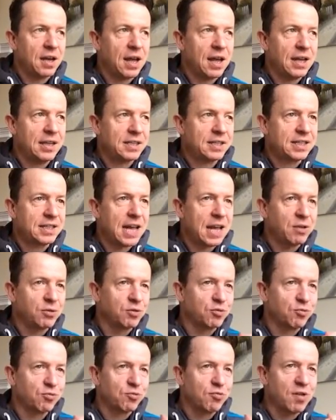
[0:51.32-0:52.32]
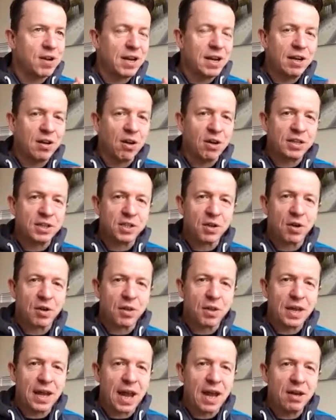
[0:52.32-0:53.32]
it sounds really nice
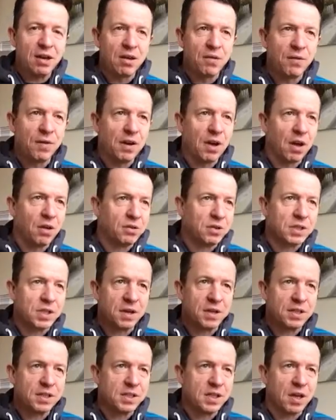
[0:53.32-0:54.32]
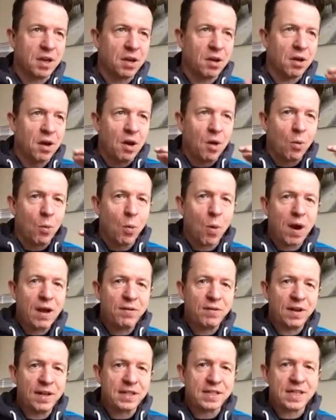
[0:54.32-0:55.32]
on the end of a note, so it's the
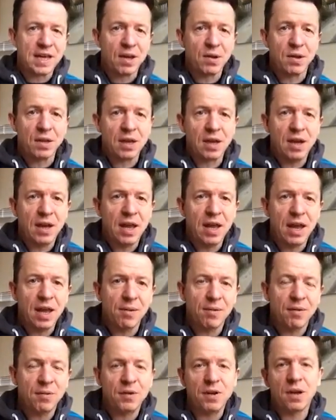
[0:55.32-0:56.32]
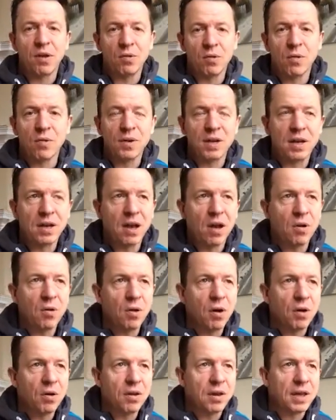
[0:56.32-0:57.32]
waving sound that you hear, if you don't already know,
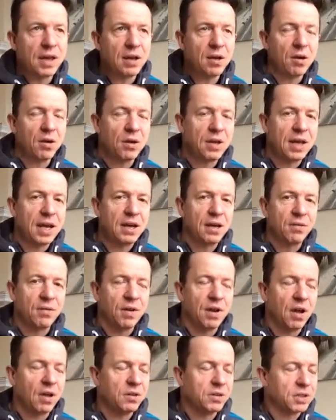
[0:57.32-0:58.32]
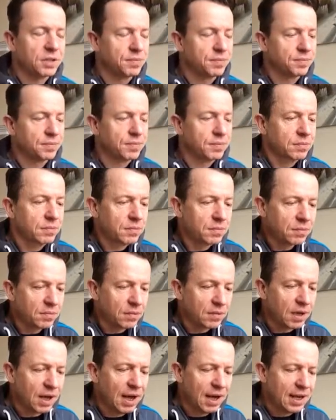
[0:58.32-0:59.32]
on the end of a note.
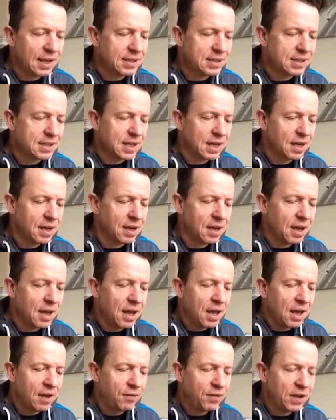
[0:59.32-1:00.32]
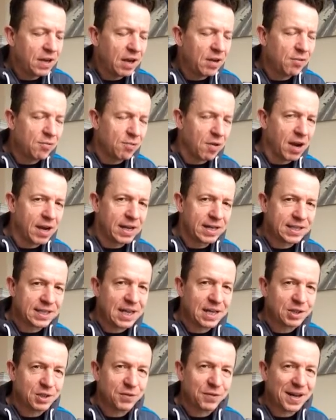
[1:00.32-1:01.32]
And if you get it right, it
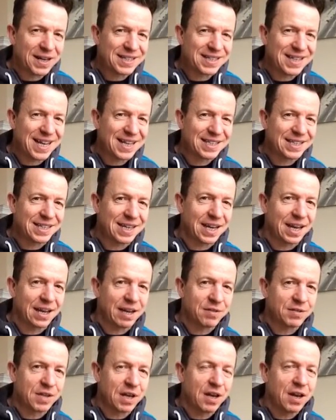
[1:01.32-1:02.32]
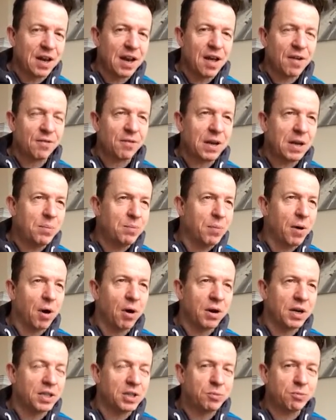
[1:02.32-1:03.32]
sounds fantastic. It gives a lovely,
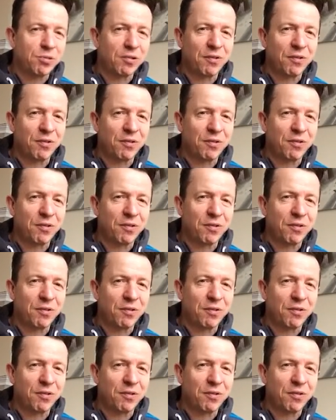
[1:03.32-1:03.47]
polished,